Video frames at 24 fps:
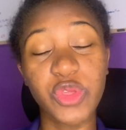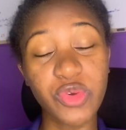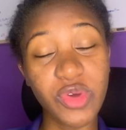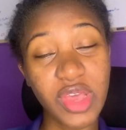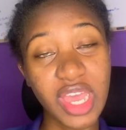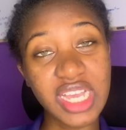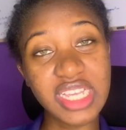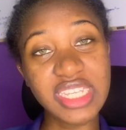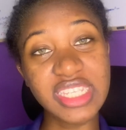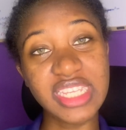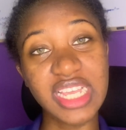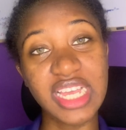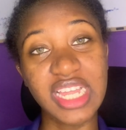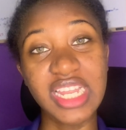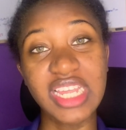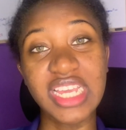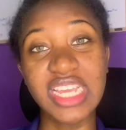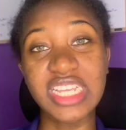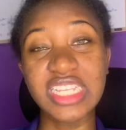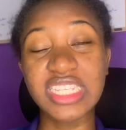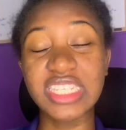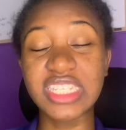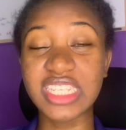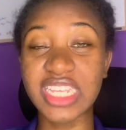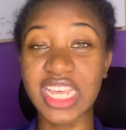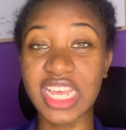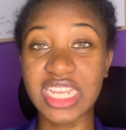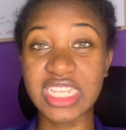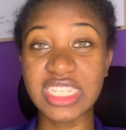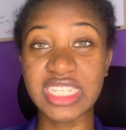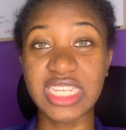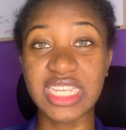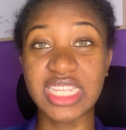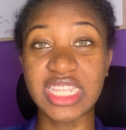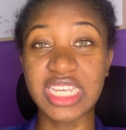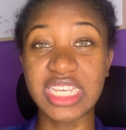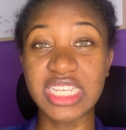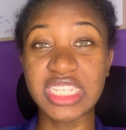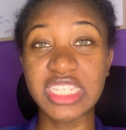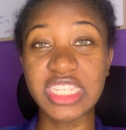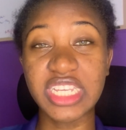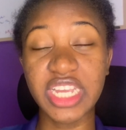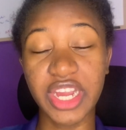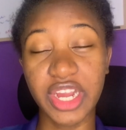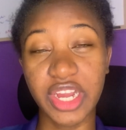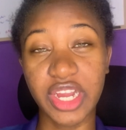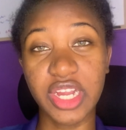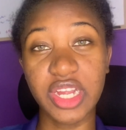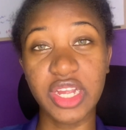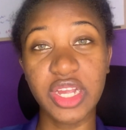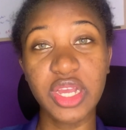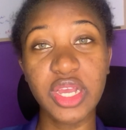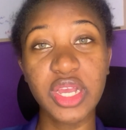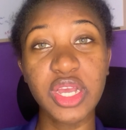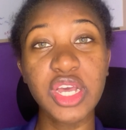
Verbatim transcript: you excel in CXC this year.